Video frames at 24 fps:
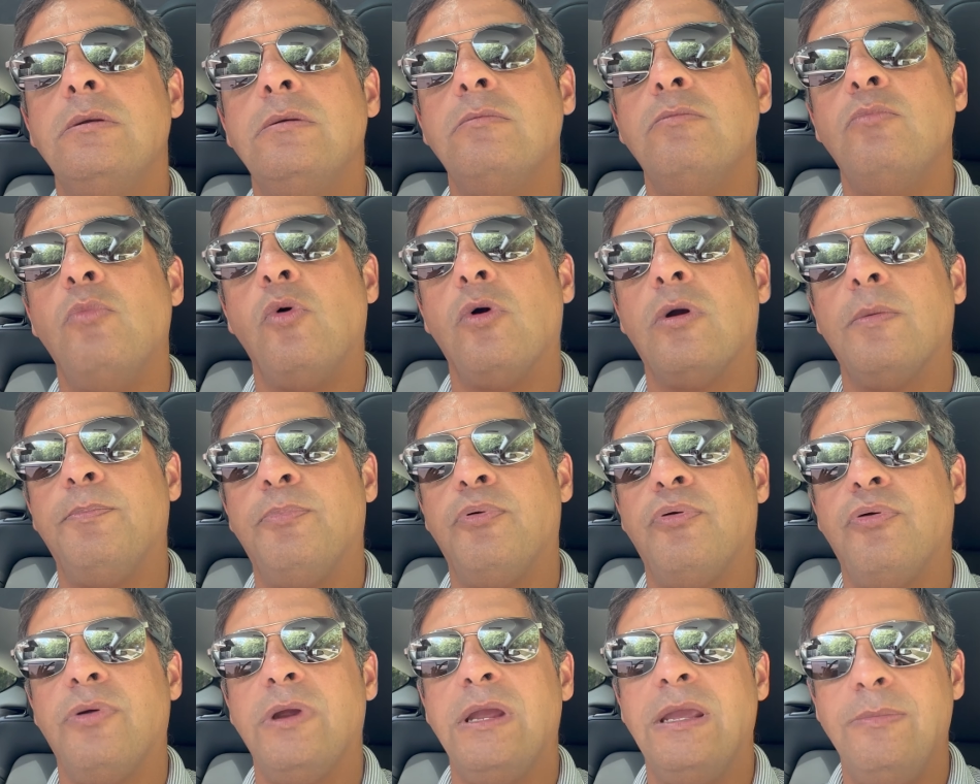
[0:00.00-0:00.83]
more
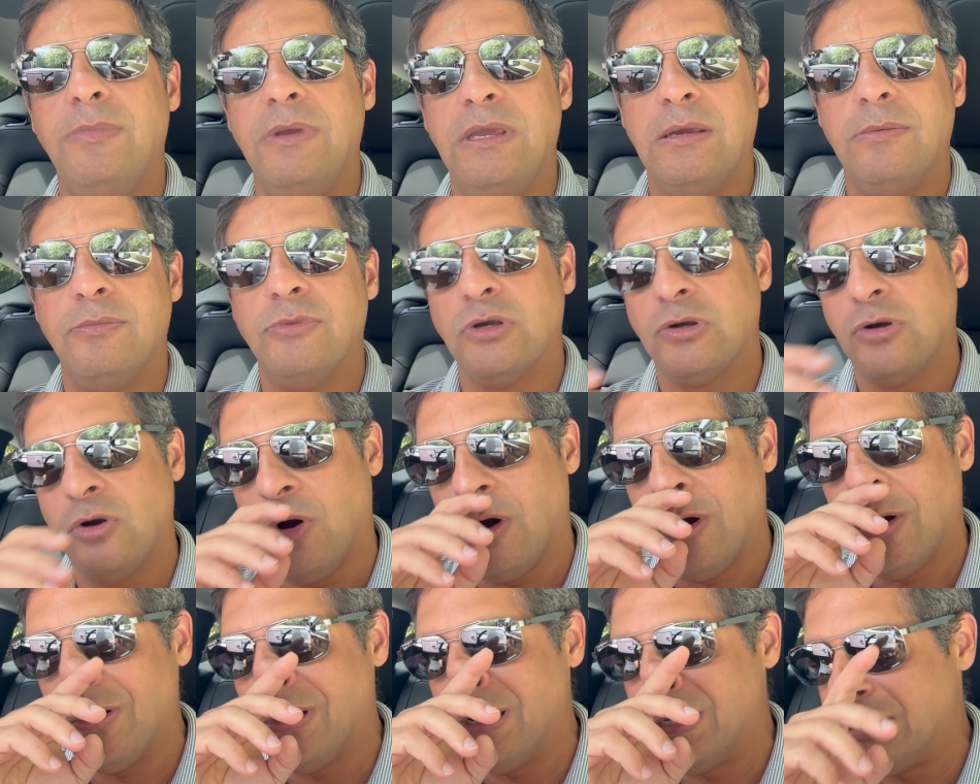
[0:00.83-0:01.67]
premium the
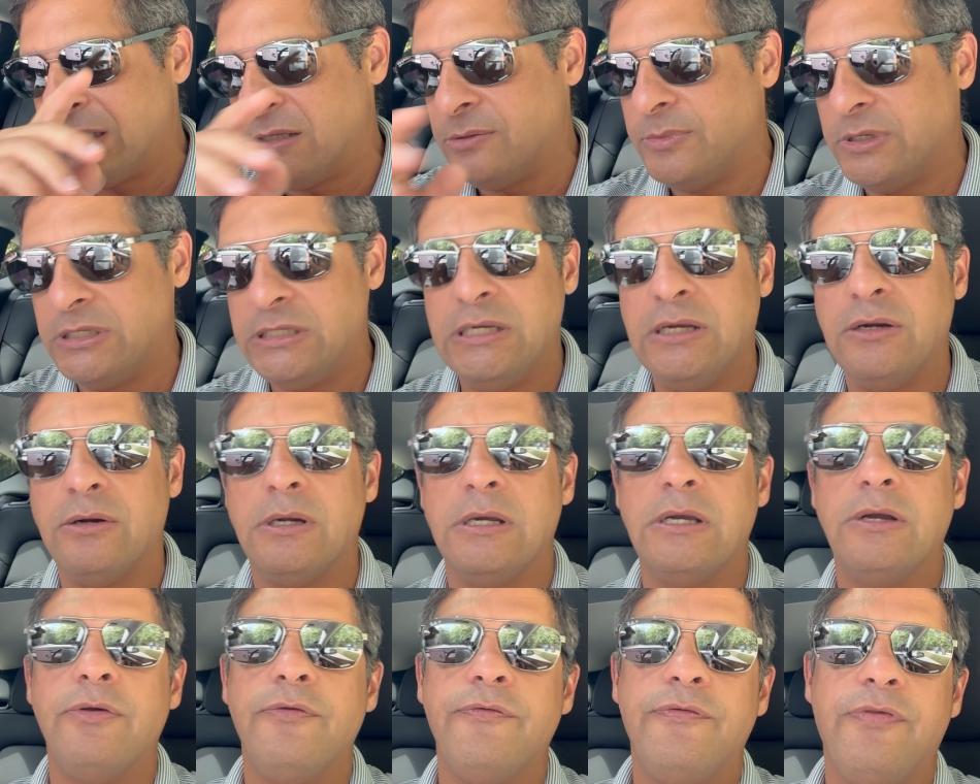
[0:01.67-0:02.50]
car is, the
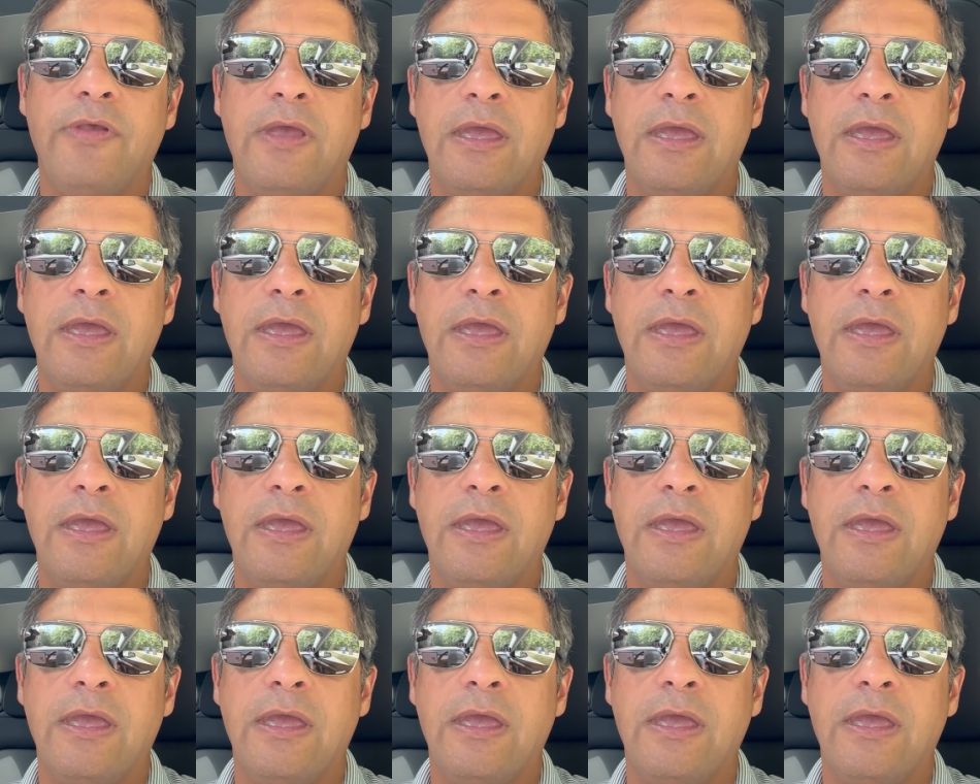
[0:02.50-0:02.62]
materials,